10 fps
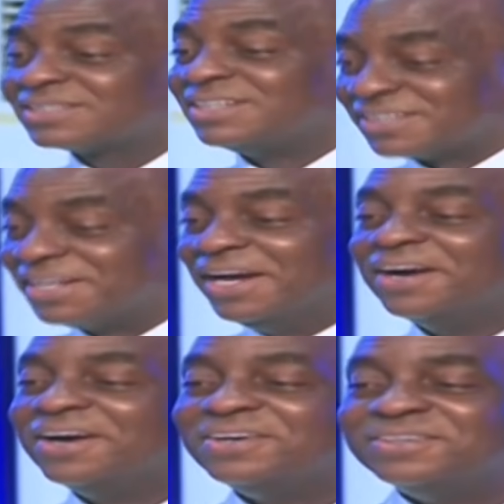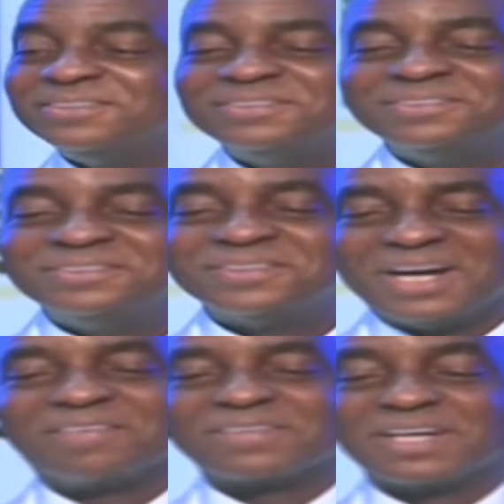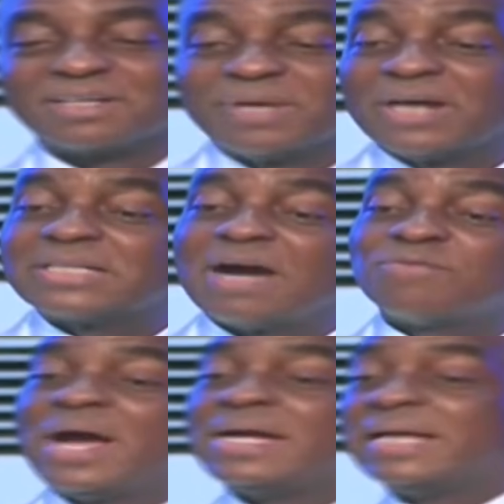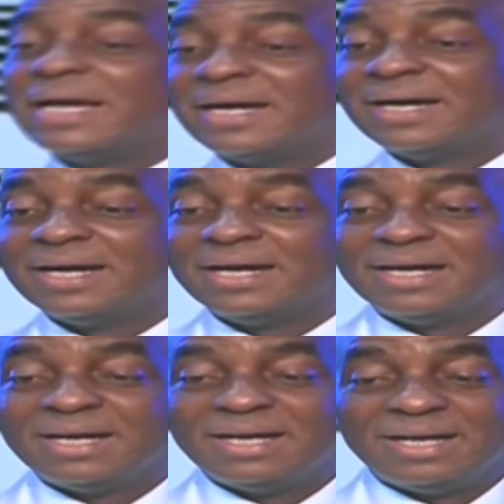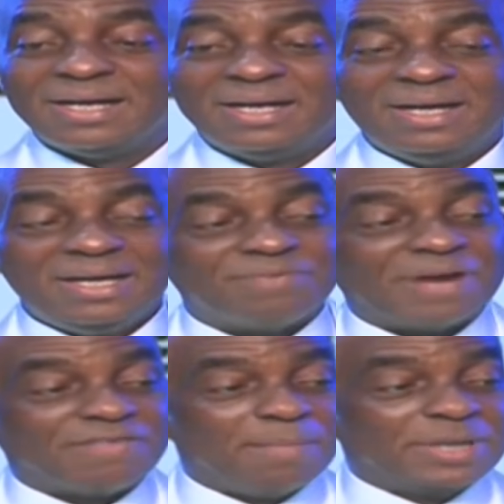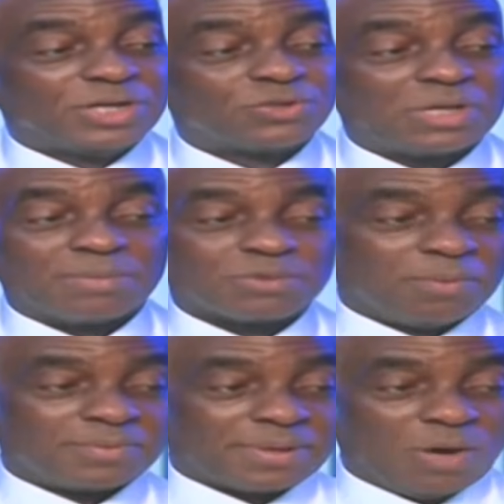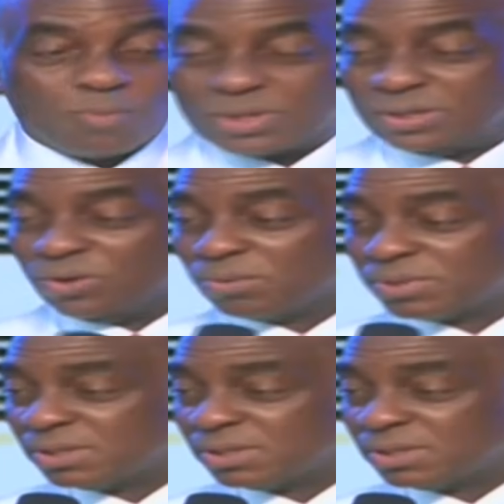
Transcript: They said, Yeah, we have snacks. Because they have no idea. If I ever mention to them, some of them can open the door.